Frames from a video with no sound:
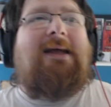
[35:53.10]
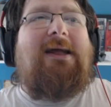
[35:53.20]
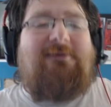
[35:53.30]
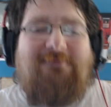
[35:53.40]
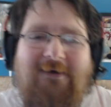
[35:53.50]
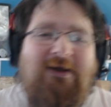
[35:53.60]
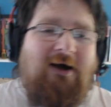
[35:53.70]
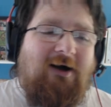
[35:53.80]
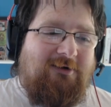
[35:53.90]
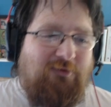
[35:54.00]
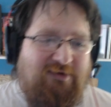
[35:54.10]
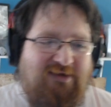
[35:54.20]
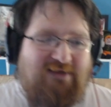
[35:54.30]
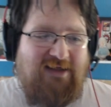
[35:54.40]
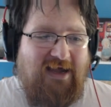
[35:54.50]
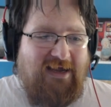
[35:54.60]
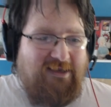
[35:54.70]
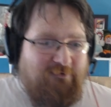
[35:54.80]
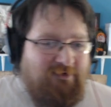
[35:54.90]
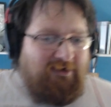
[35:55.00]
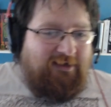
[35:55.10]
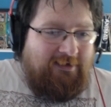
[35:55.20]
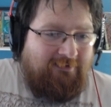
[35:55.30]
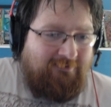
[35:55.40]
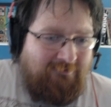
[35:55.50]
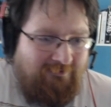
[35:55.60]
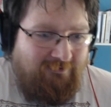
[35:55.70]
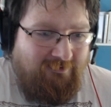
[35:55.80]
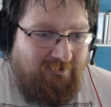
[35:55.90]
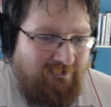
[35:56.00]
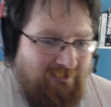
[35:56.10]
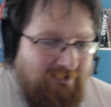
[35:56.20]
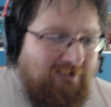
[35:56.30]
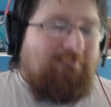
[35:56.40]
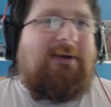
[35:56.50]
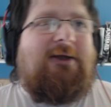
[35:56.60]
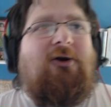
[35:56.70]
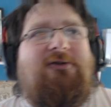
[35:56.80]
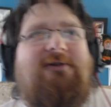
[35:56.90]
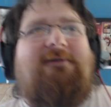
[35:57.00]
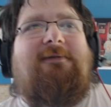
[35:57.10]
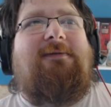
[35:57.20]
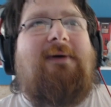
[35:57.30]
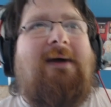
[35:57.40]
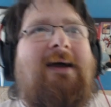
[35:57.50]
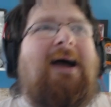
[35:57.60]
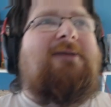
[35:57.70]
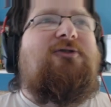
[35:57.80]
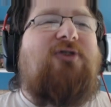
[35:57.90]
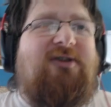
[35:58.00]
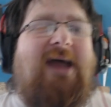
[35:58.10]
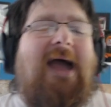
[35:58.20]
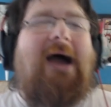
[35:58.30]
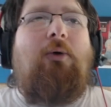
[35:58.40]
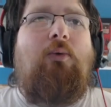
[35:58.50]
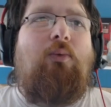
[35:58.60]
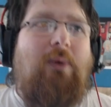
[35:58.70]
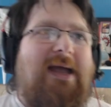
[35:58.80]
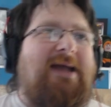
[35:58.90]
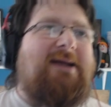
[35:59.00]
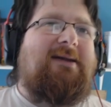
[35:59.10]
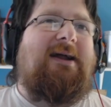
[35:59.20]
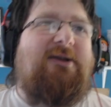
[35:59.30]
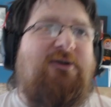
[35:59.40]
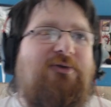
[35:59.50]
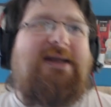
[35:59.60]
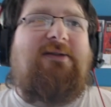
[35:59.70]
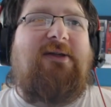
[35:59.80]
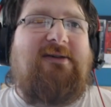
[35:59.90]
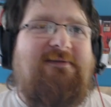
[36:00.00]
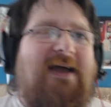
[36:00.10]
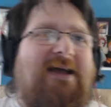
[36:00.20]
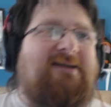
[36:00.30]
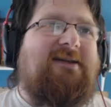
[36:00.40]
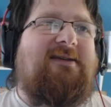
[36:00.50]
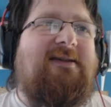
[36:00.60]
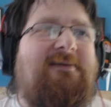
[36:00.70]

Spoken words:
very hard to assess accurately because of just how weird and unique this effect is.